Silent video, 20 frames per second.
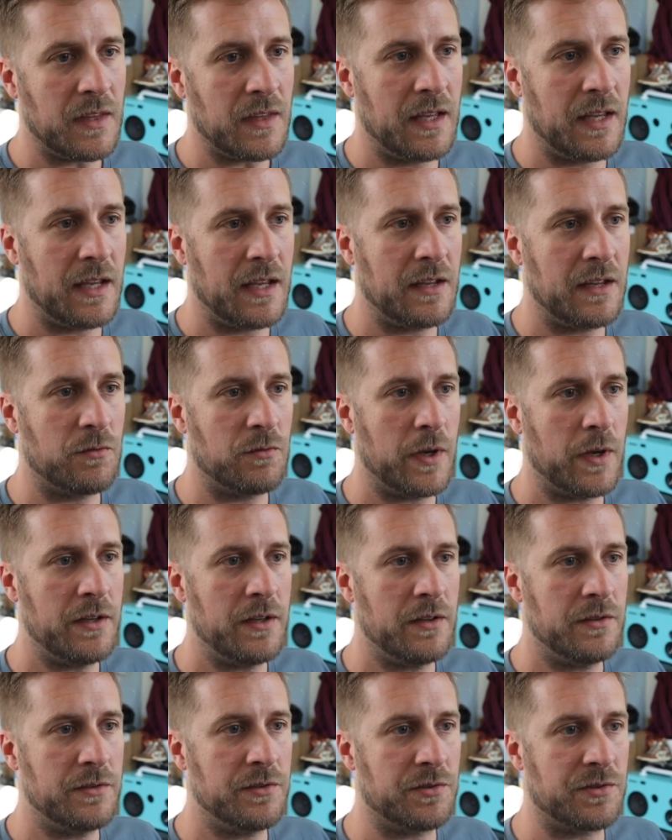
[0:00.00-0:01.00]
and right
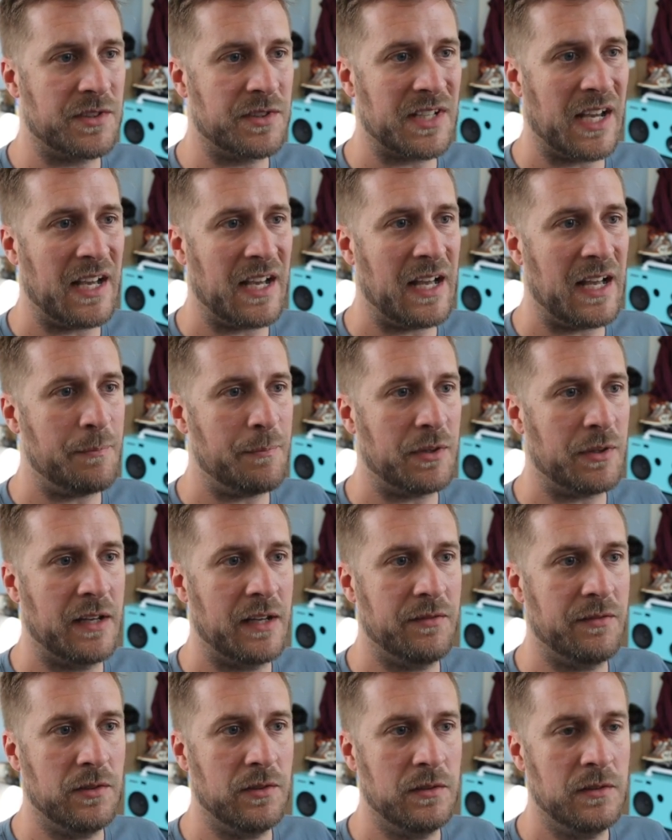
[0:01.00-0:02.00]
on your top
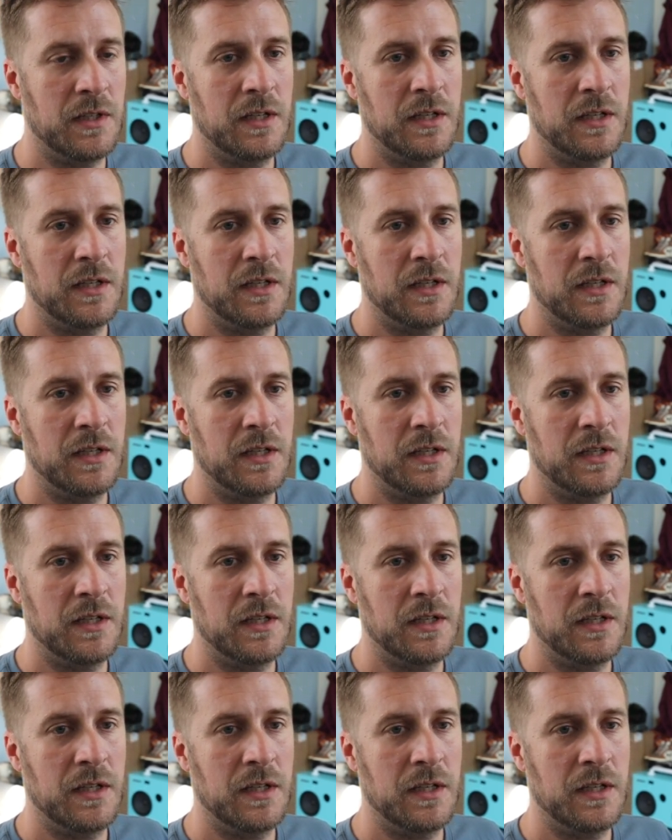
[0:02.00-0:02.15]
level,